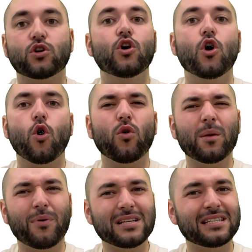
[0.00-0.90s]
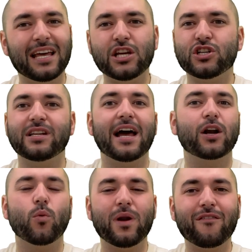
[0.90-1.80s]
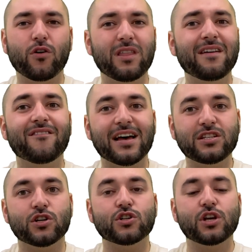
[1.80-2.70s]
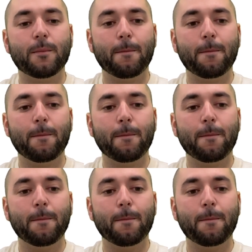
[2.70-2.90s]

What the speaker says: or the presentation deck or whatever, or the investors.